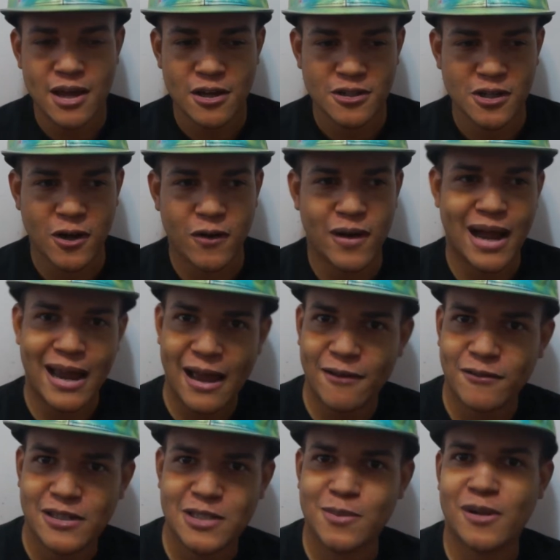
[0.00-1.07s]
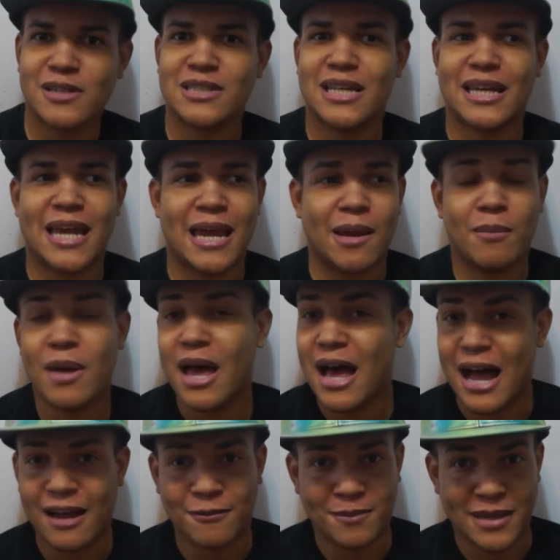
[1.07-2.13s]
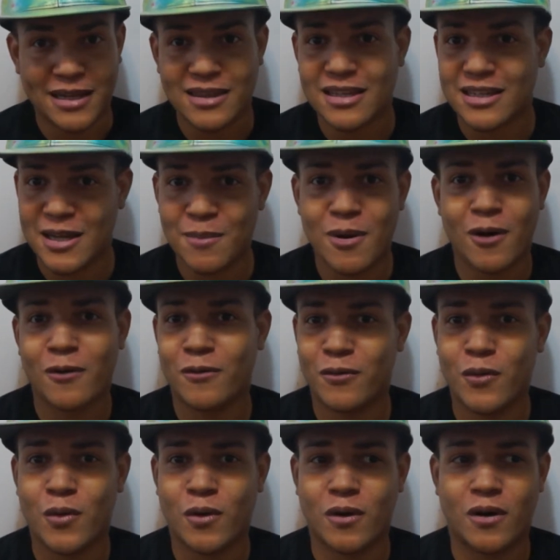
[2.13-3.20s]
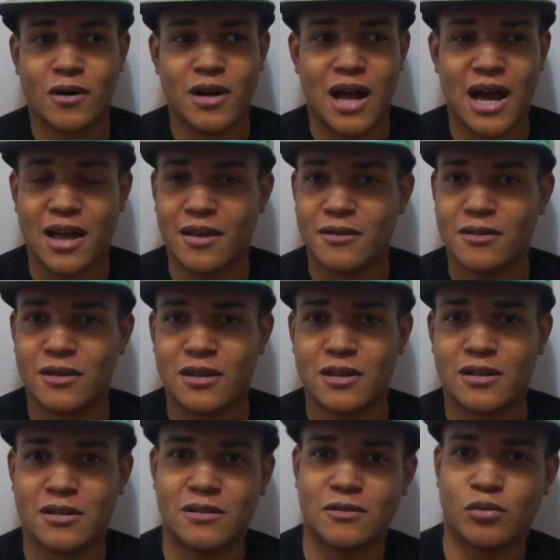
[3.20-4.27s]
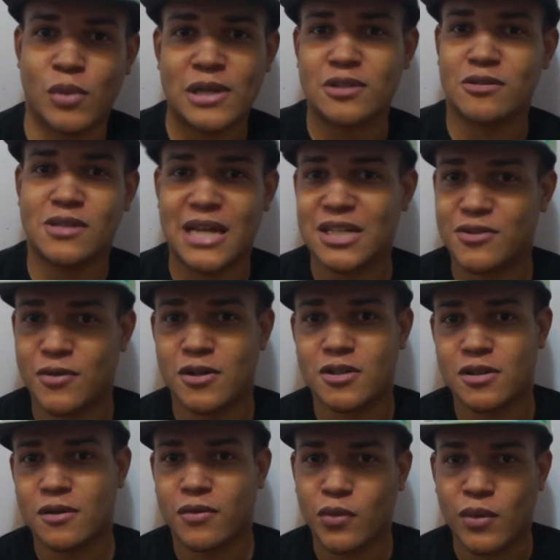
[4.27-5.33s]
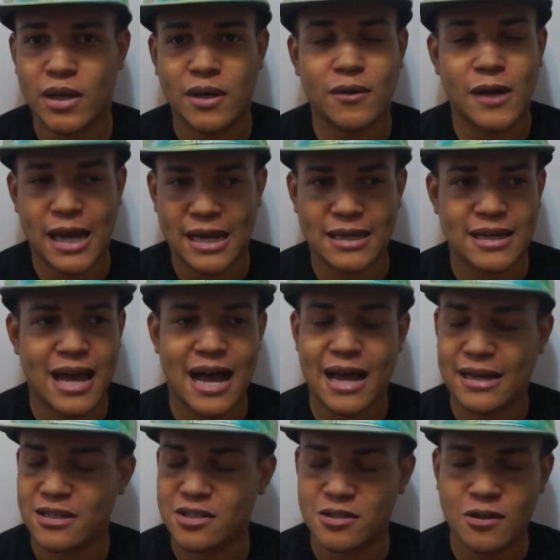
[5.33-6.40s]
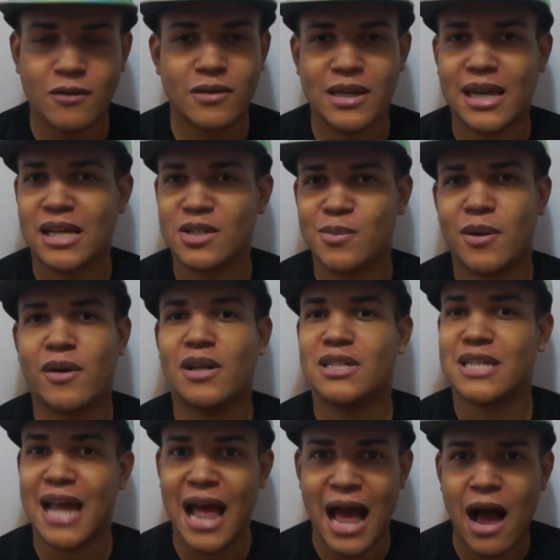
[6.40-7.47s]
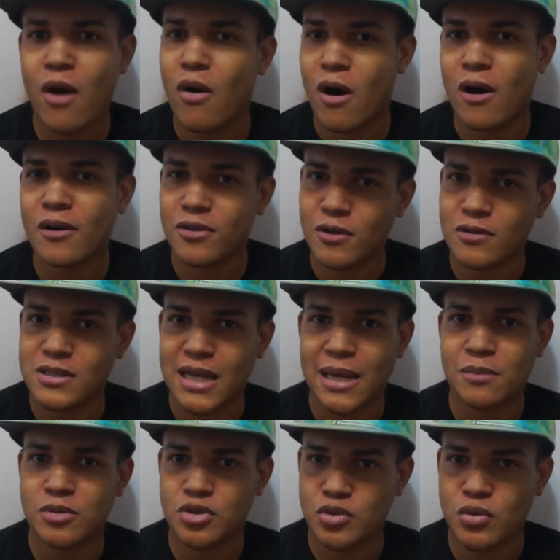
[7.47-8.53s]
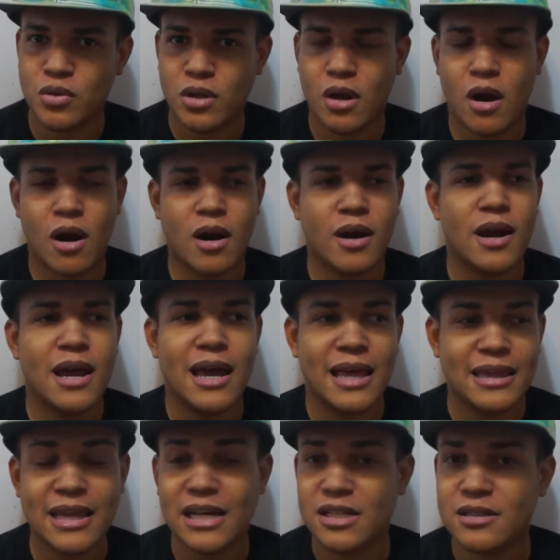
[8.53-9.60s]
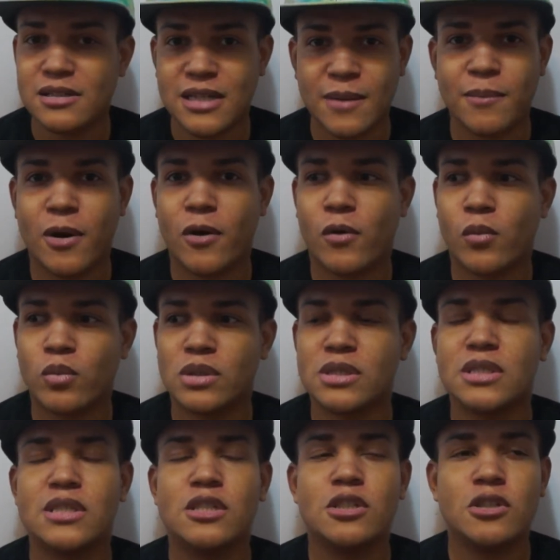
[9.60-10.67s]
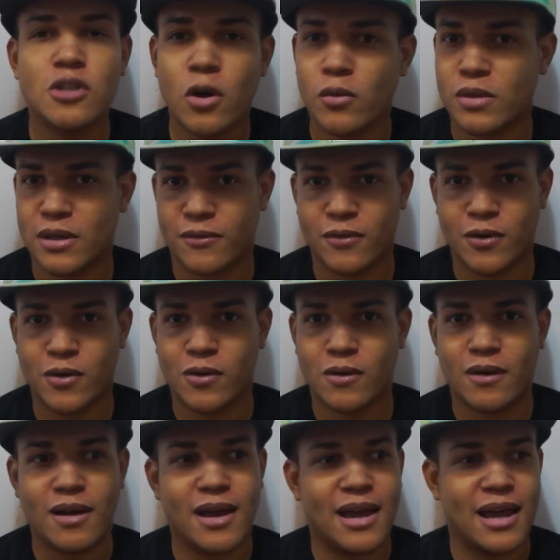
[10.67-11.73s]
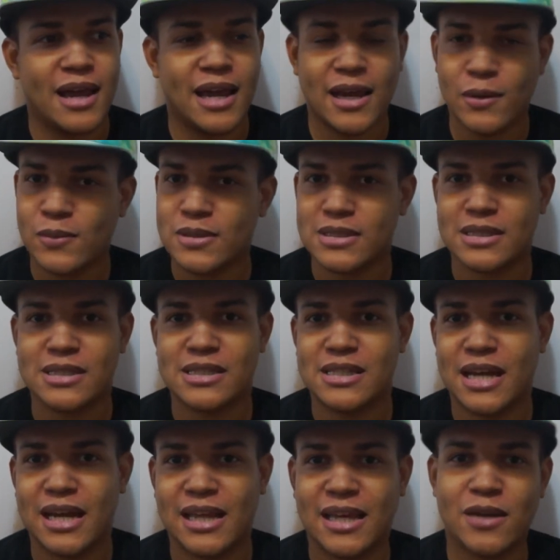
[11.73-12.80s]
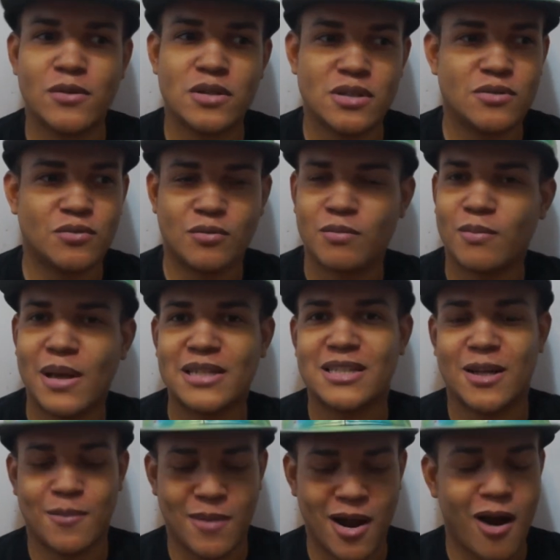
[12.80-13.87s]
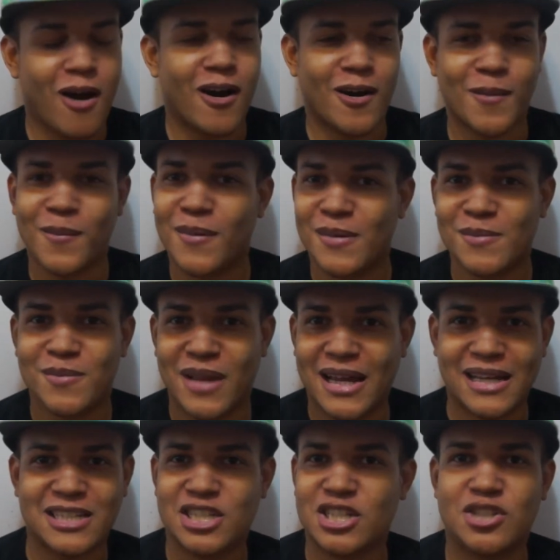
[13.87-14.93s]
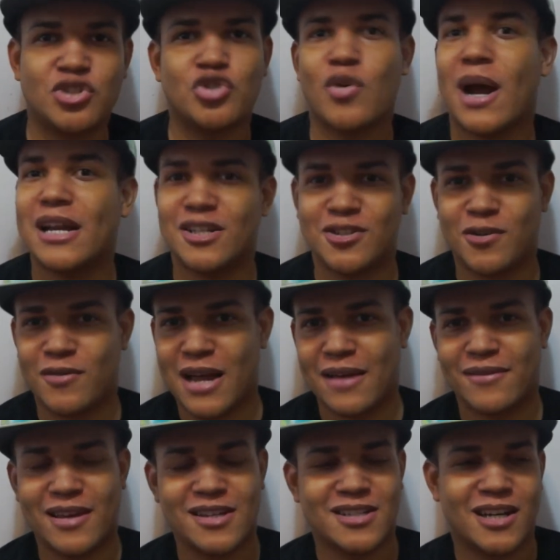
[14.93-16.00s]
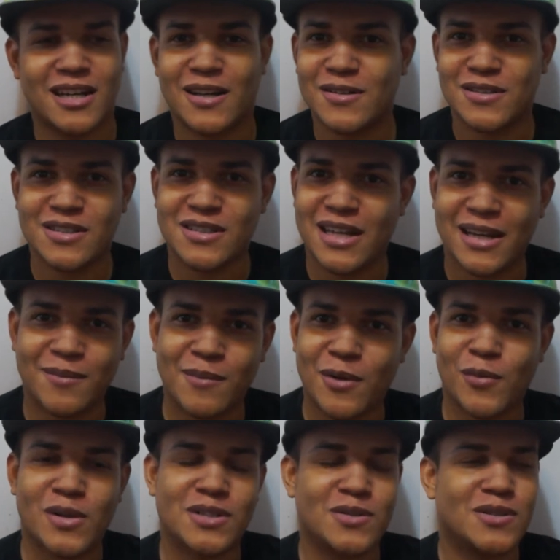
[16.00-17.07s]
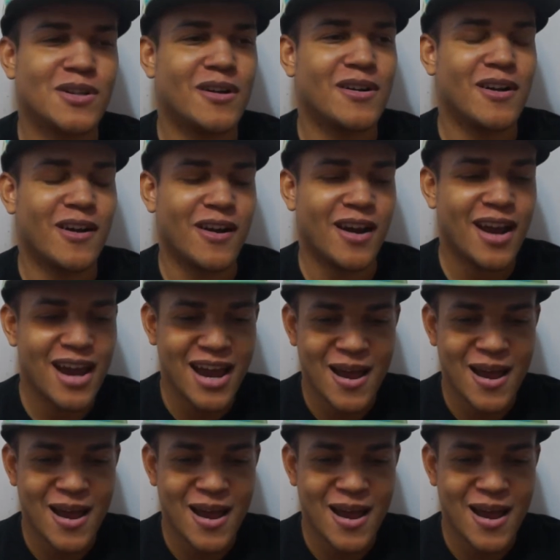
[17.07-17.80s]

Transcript: So I have experienced that game. I've played the demo for uh, the Razor's Edge version of 3, and I certainly experienced how hard those games truly are. That demo was so difficult. It was insane. Like, it was messing up my arm, like, just trying to survive that junk. I was, like, my wrist was starting to hurt.